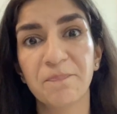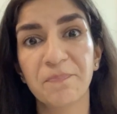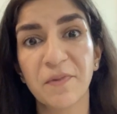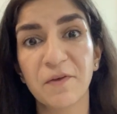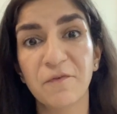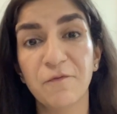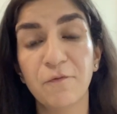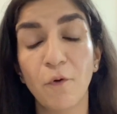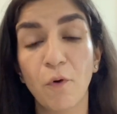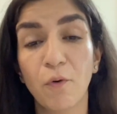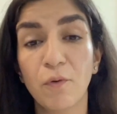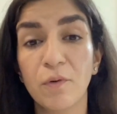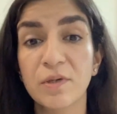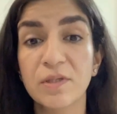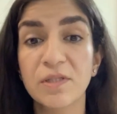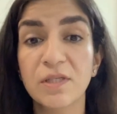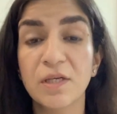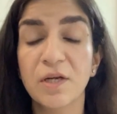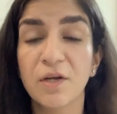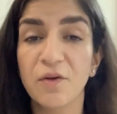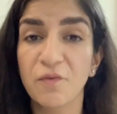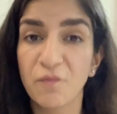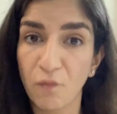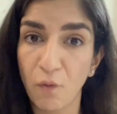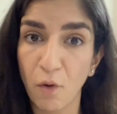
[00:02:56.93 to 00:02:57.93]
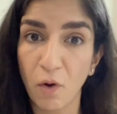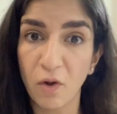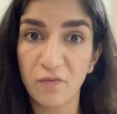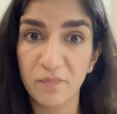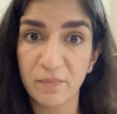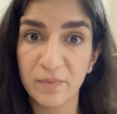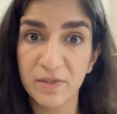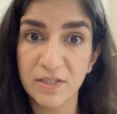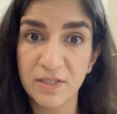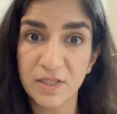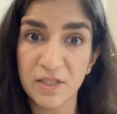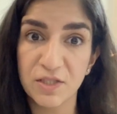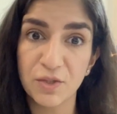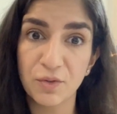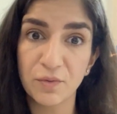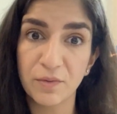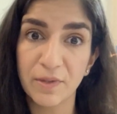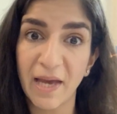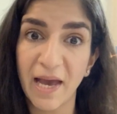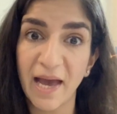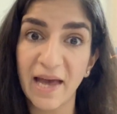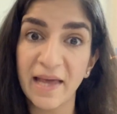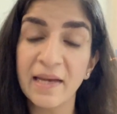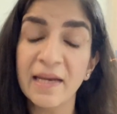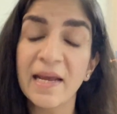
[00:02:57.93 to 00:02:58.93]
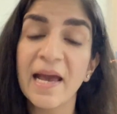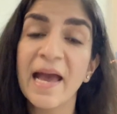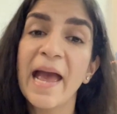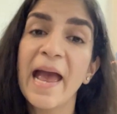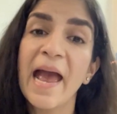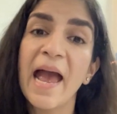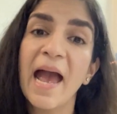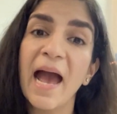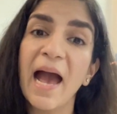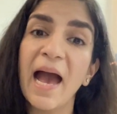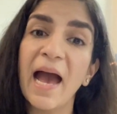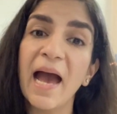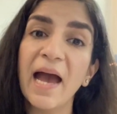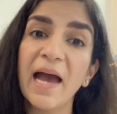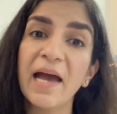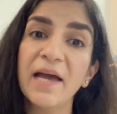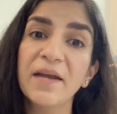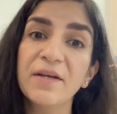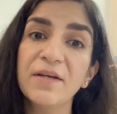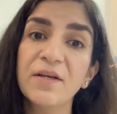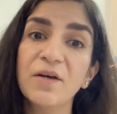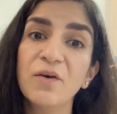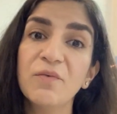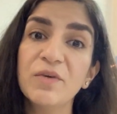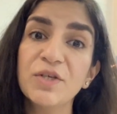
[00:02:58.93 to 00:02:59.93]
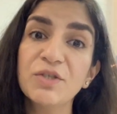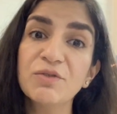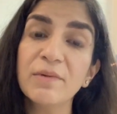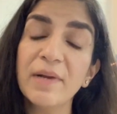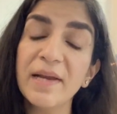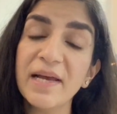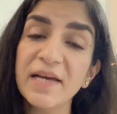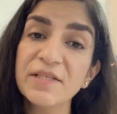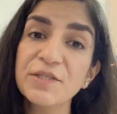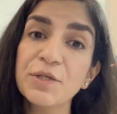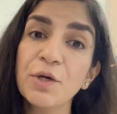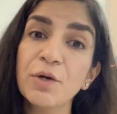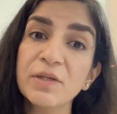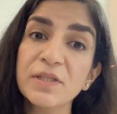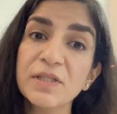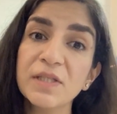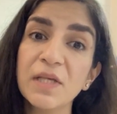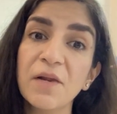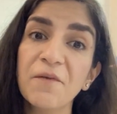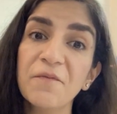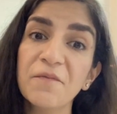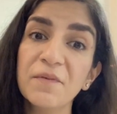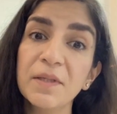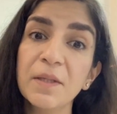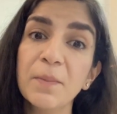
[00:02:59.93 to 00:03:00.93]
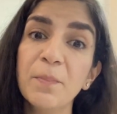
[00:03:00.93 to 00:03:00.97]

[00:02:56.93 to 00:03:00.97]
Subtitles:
focus and involvement as you can, and visualize yourself in the